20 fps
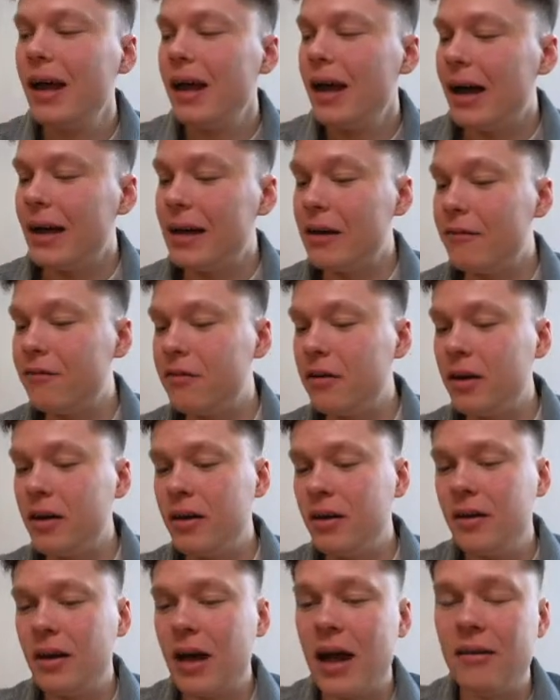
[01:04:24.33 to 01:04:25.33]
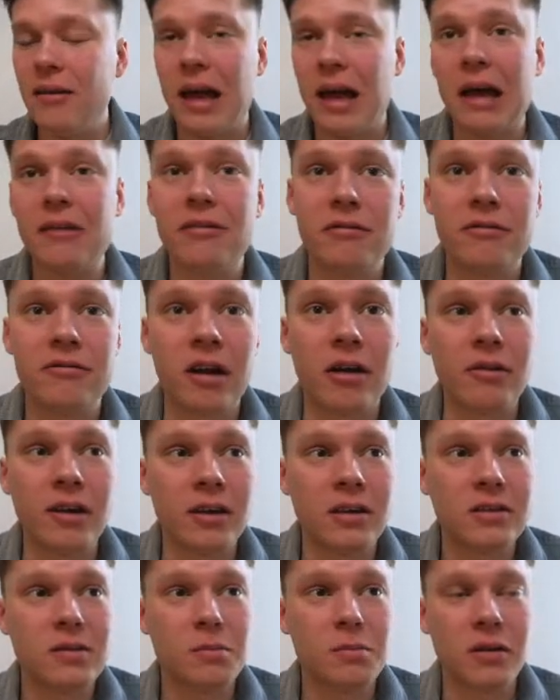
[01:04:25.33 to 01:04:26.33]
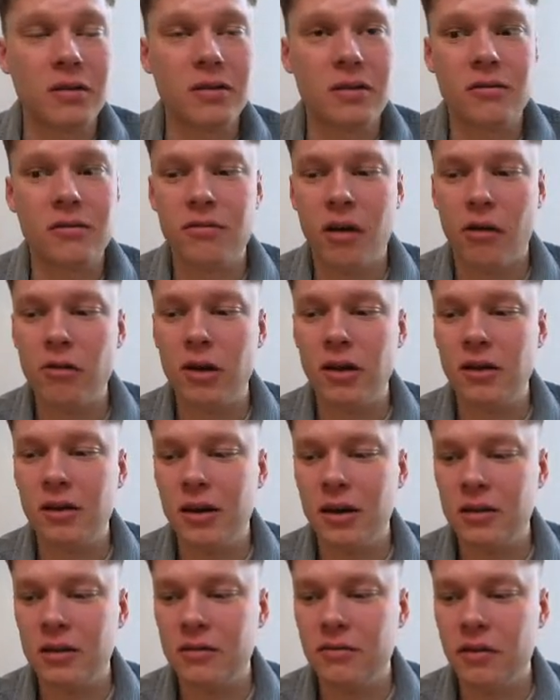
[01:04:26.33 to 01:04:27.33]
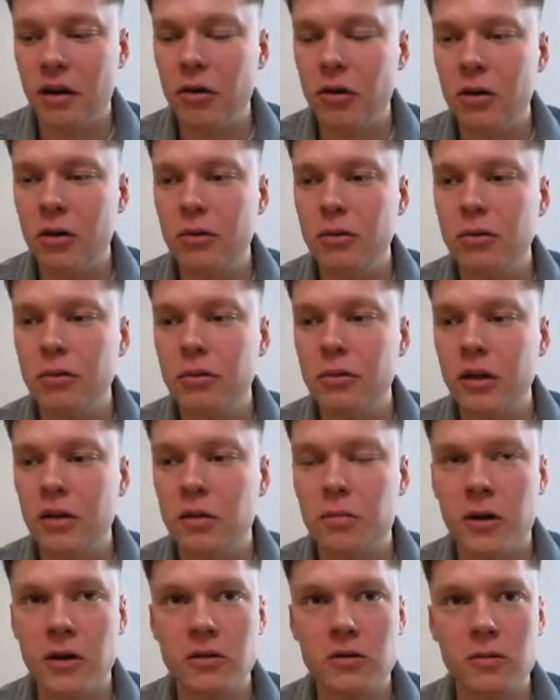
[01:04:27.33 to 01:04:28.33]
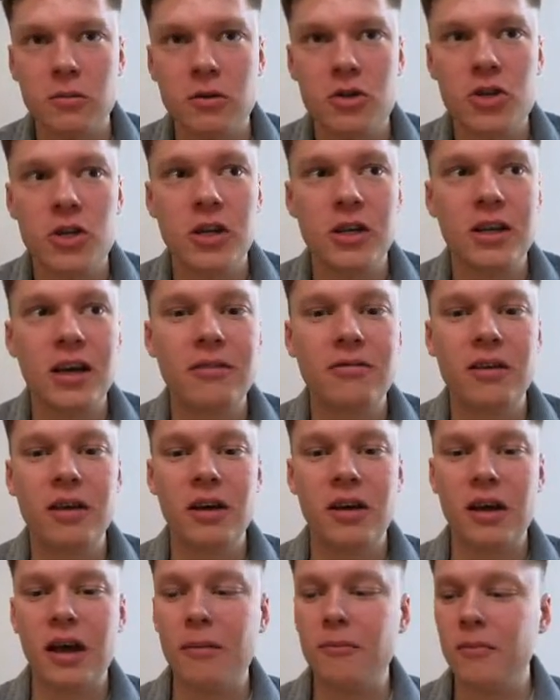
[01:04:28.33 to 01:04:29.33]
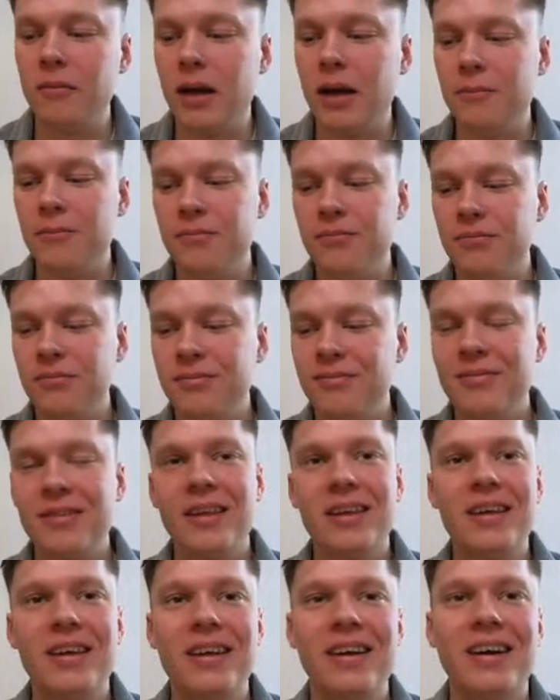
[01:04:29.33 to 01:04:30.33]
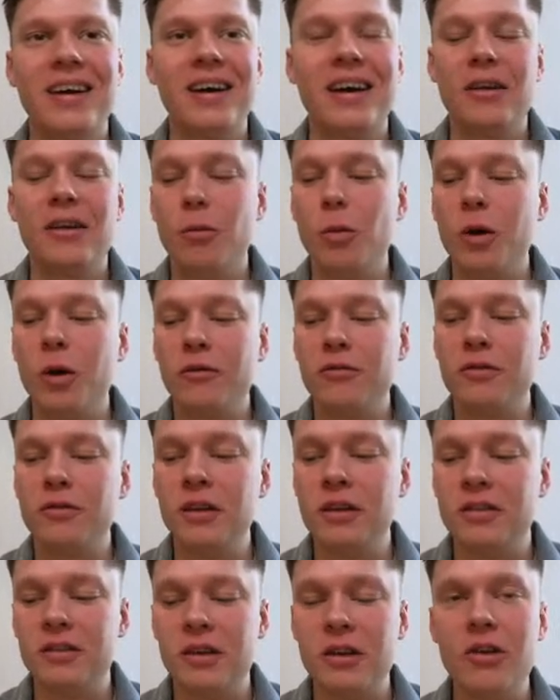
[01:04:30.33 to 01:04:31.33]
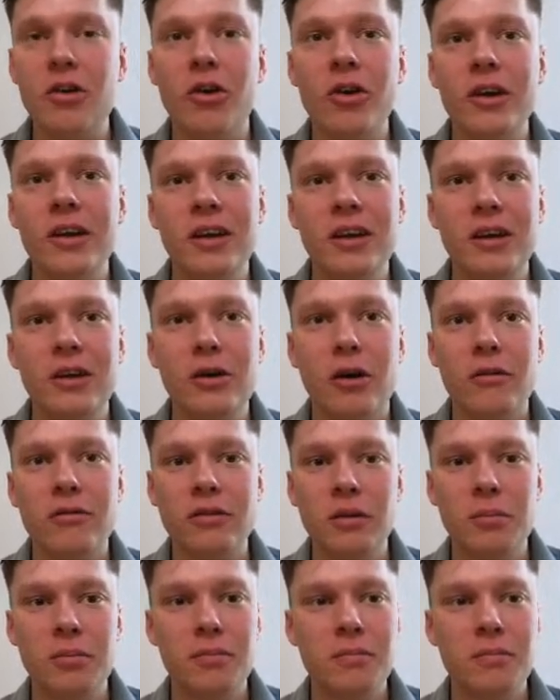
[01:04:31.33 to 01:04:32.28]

have a very expensive, very nice, very cool espresso machine. I feel like I'm one of these annoying coffee